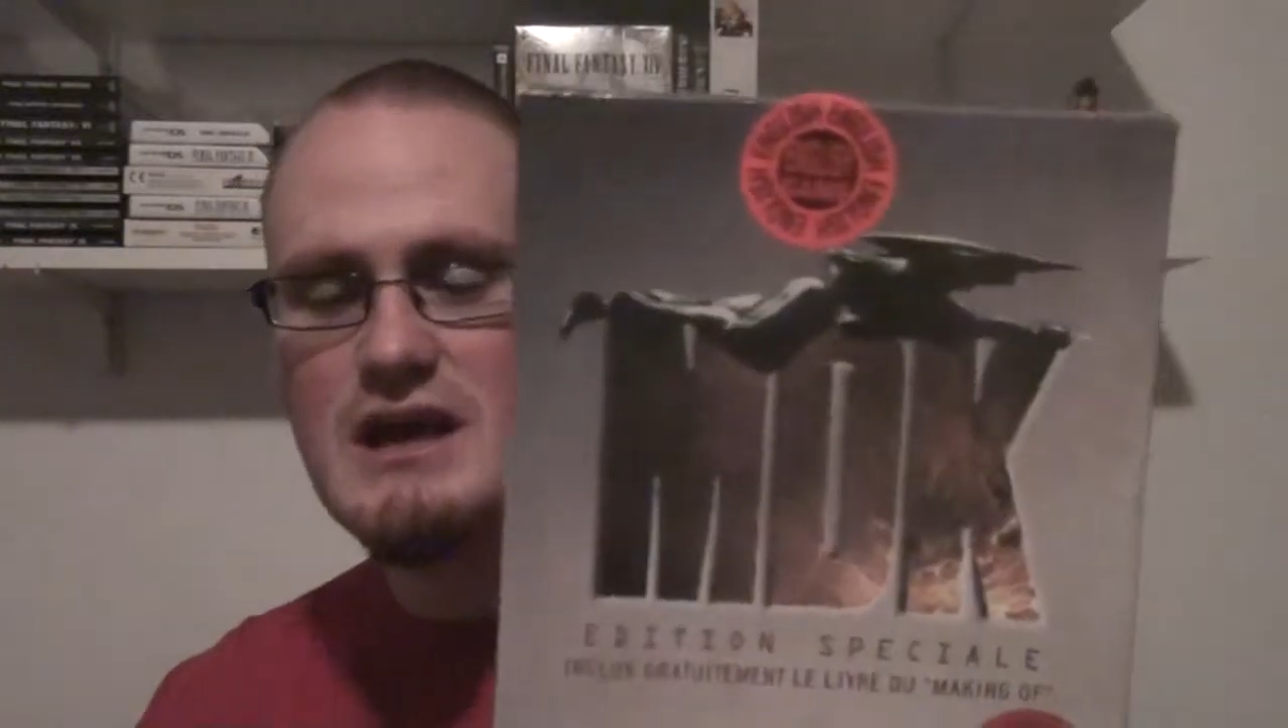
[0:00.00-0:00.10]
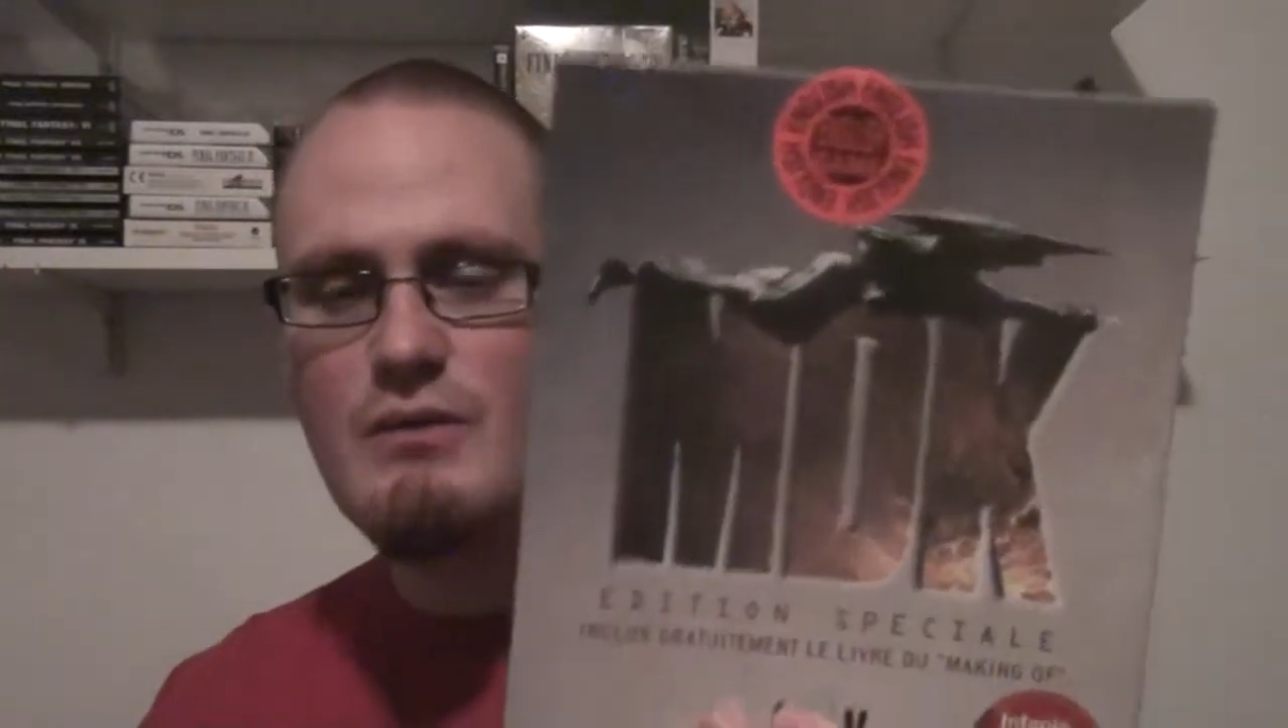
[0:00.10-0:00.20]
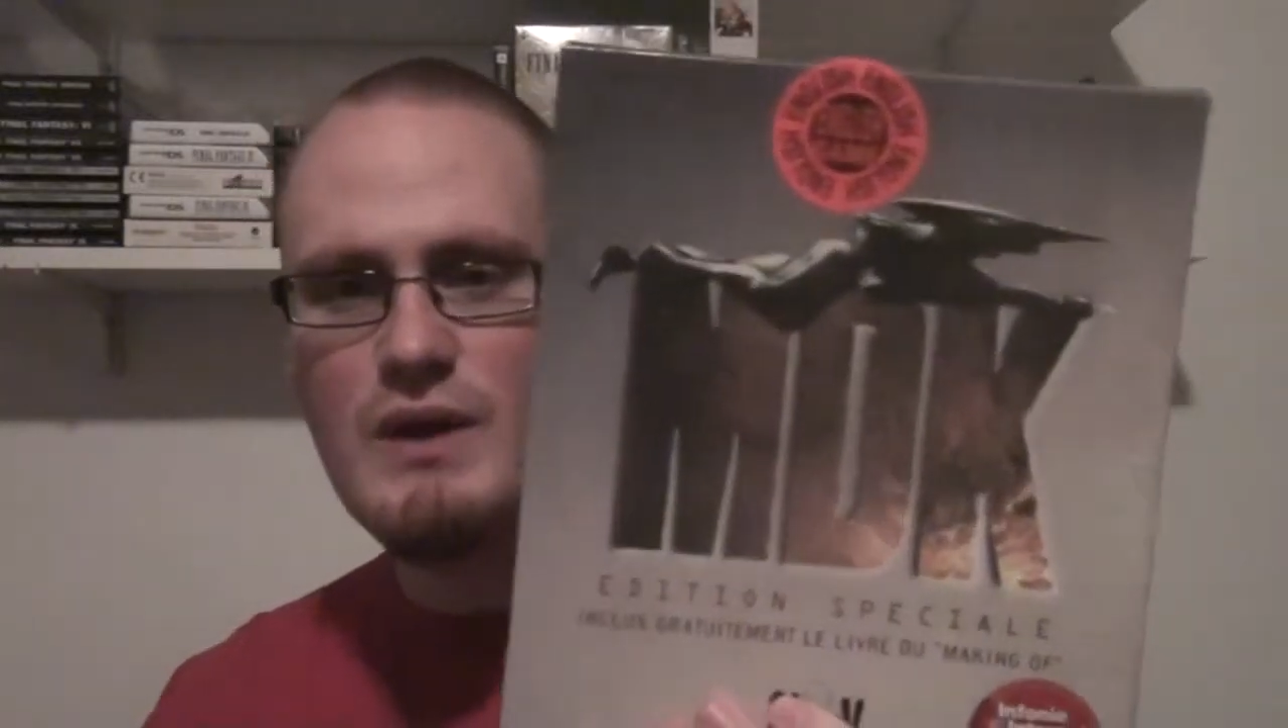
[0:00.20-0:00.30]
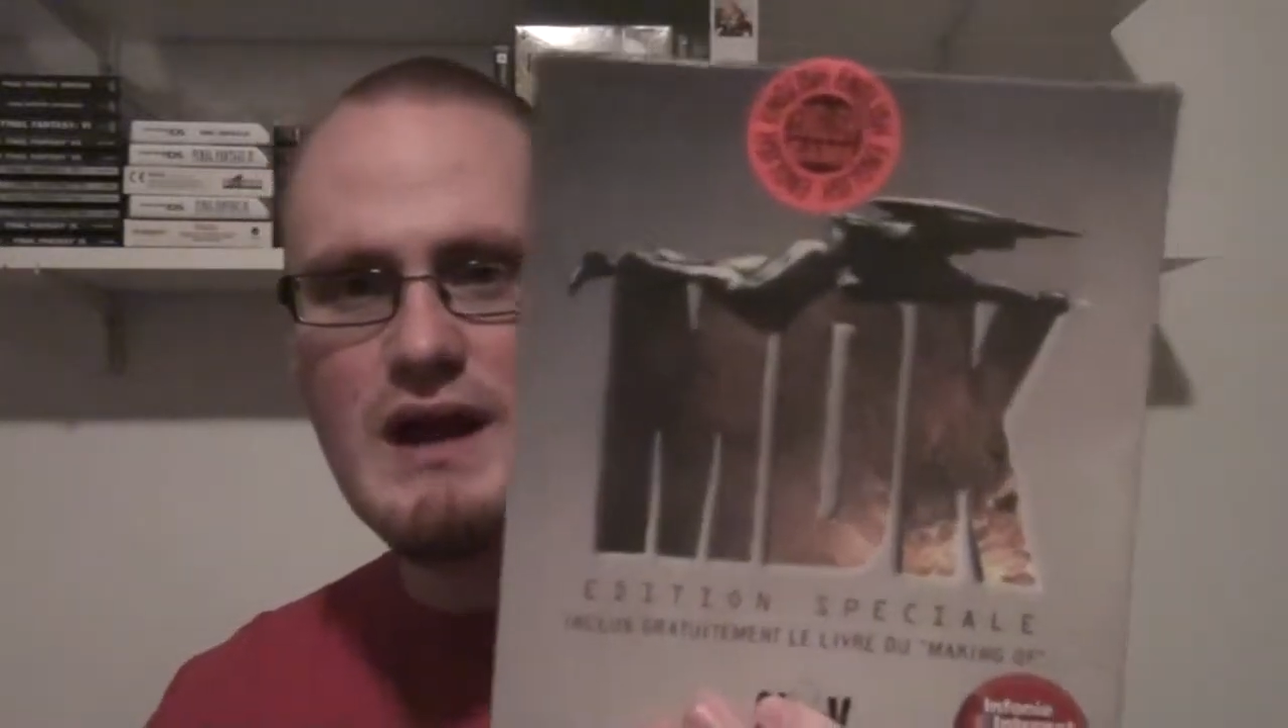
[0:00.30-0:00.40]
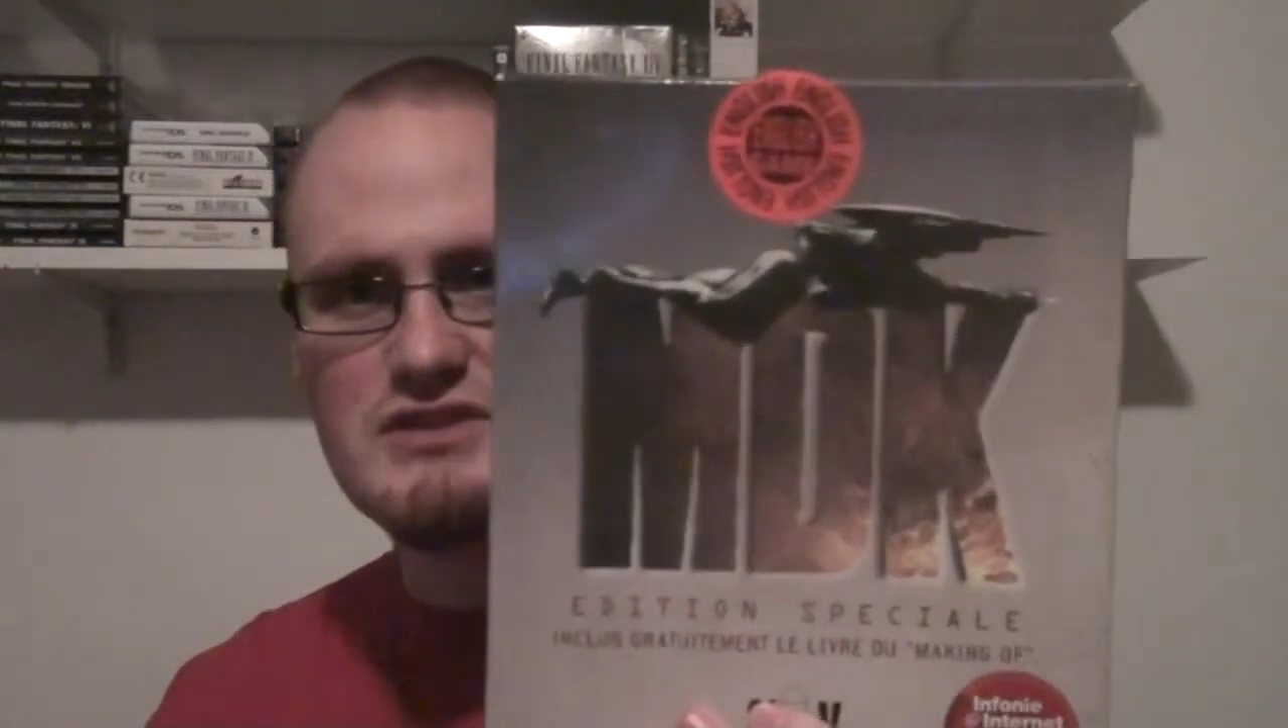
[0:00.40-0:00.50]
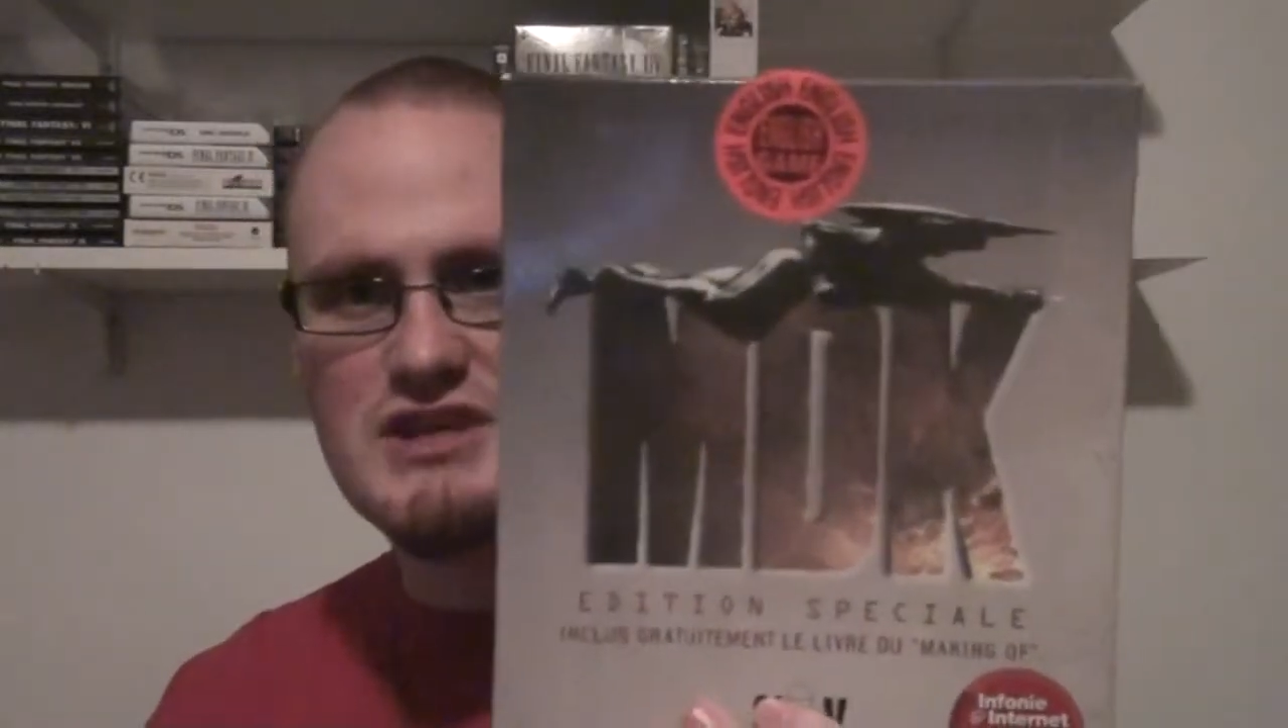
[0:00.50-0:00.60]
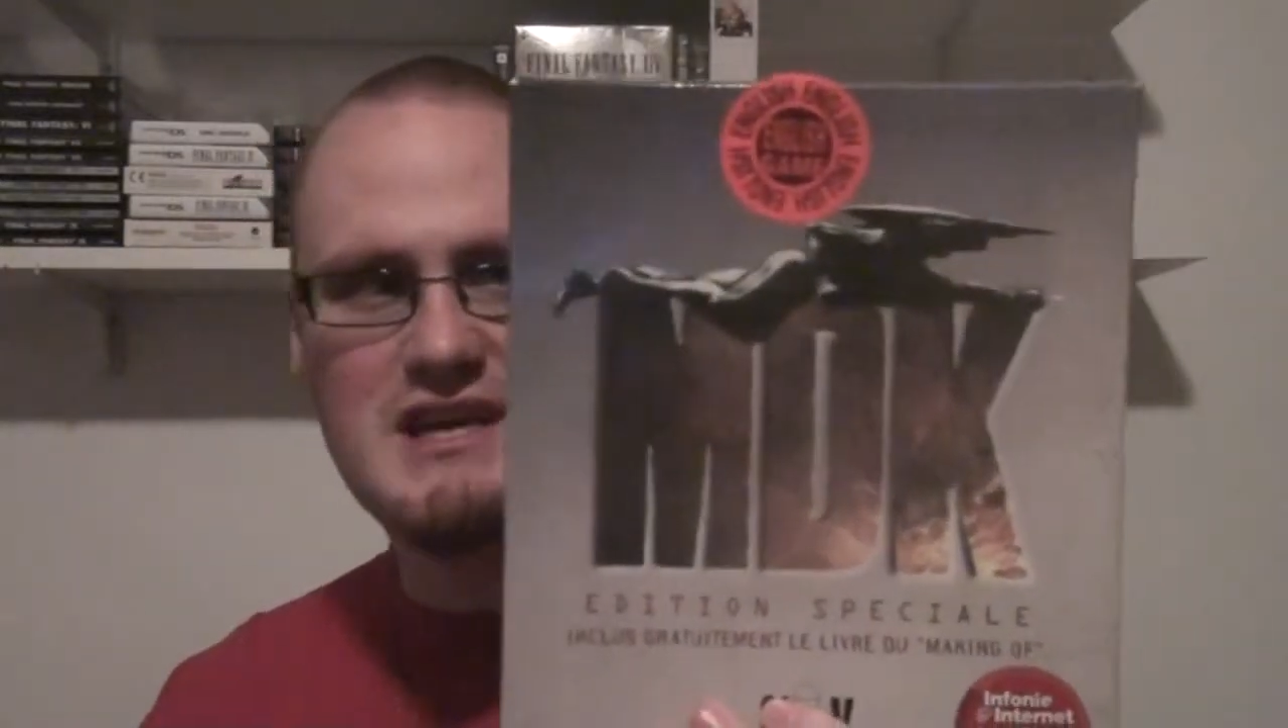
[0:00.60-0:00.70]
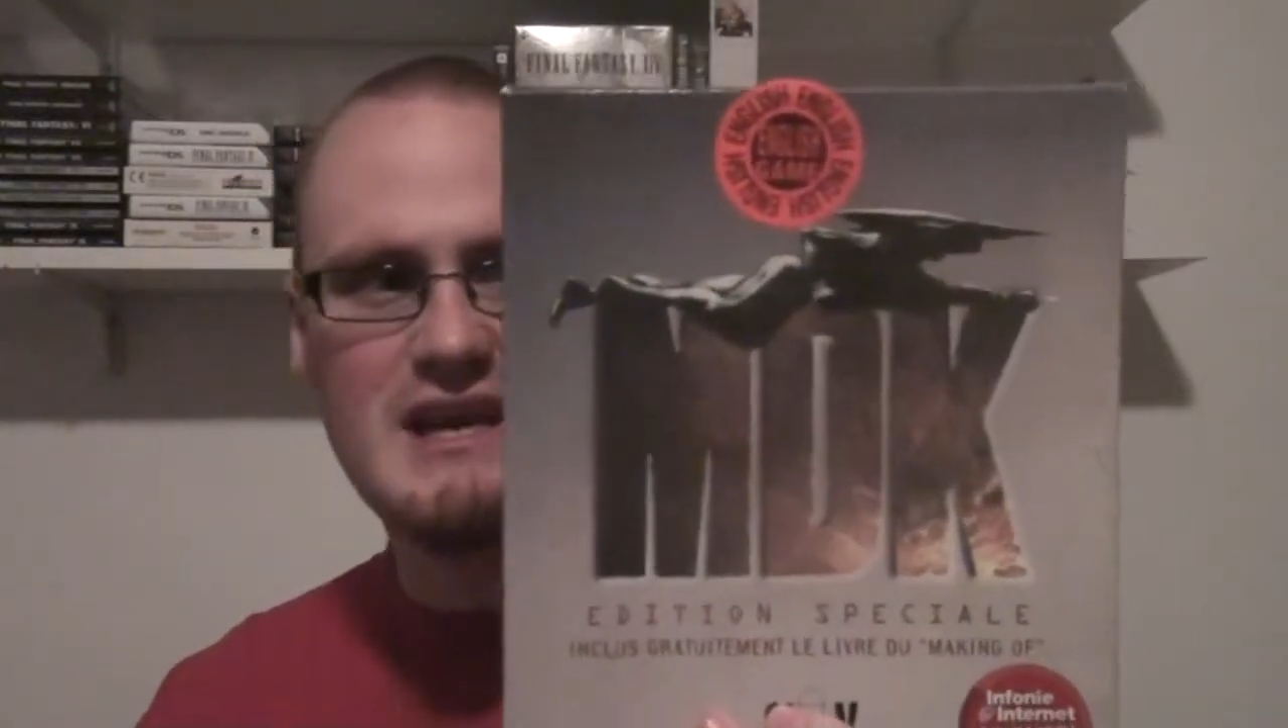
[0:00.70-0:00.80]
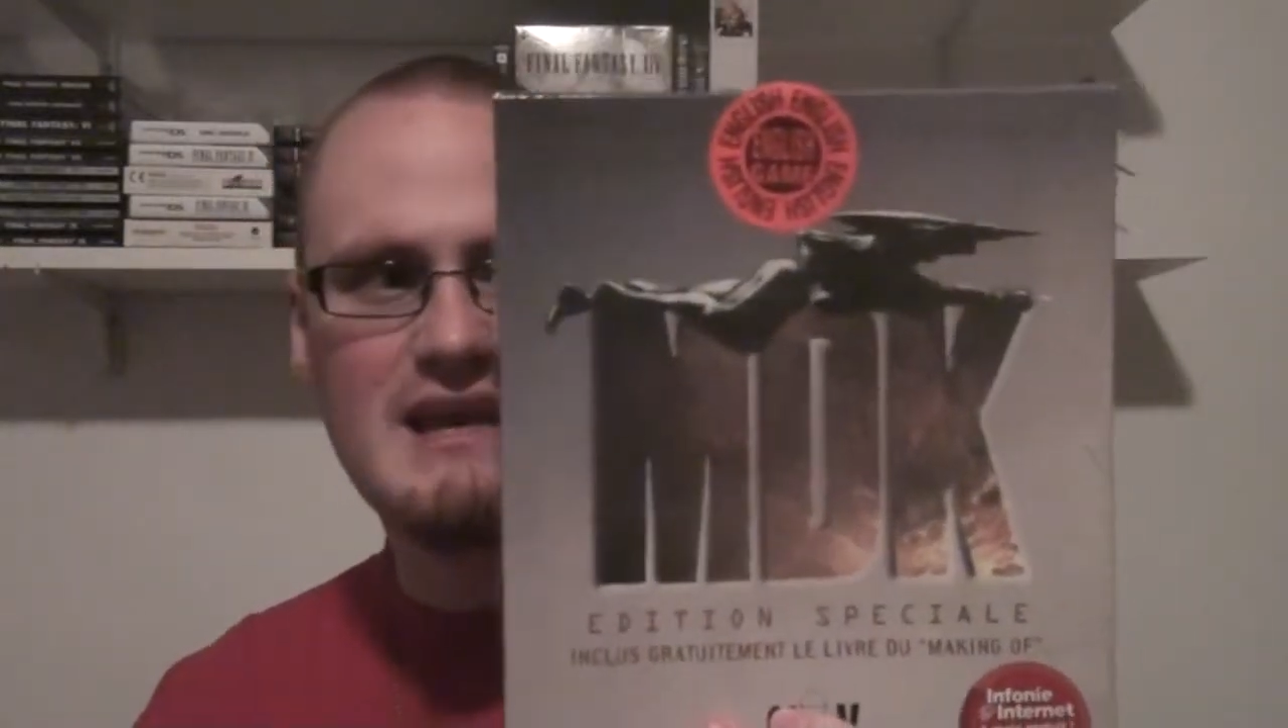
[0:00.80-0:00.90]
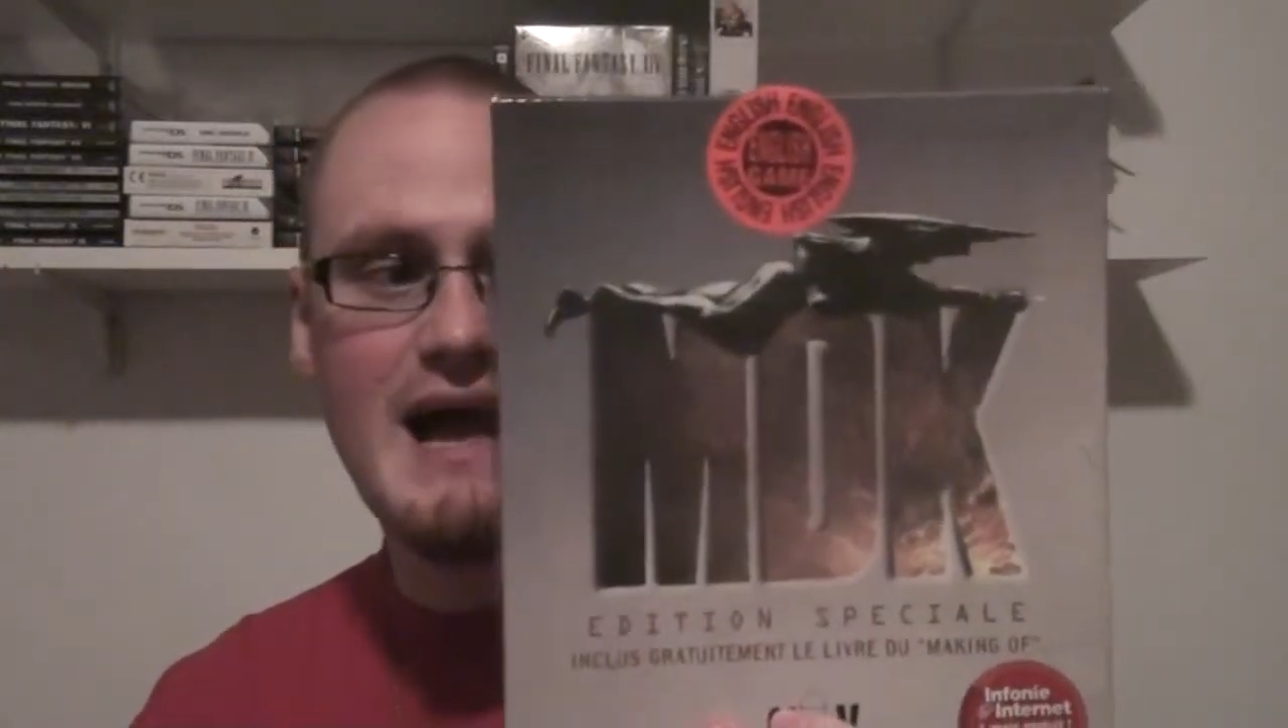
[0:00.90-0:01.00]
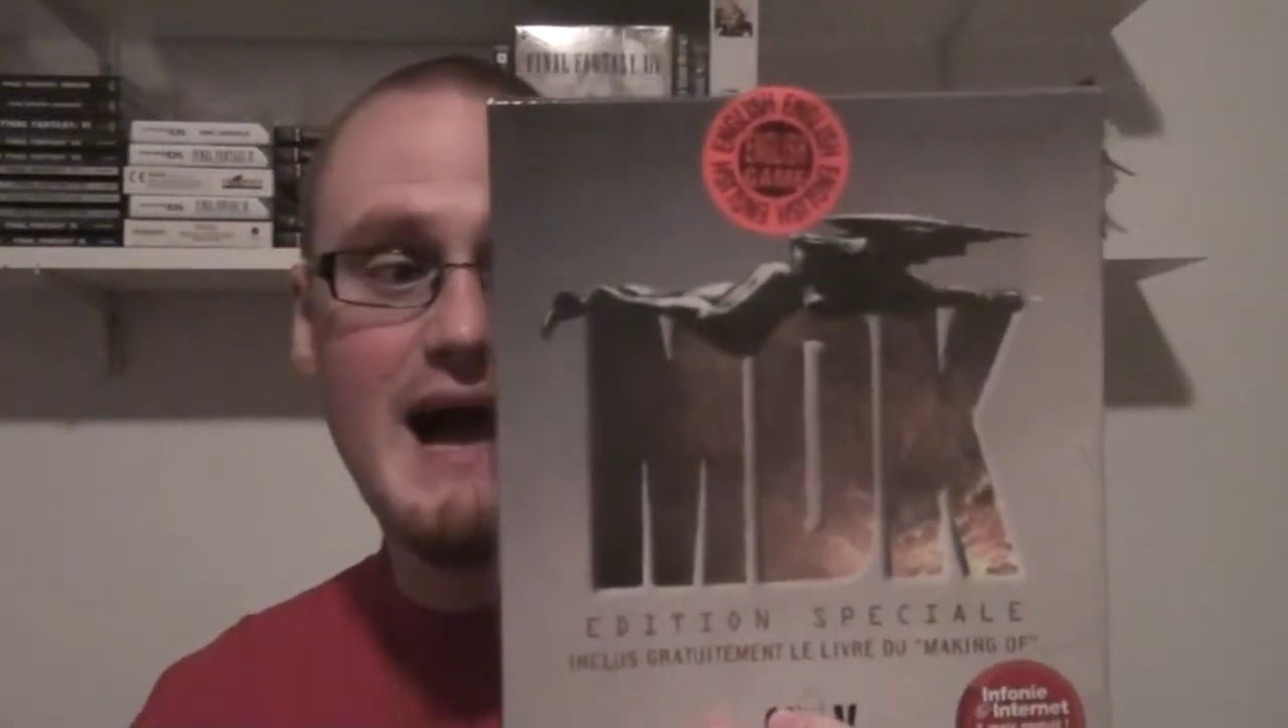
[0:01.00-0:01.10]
When I was a kid,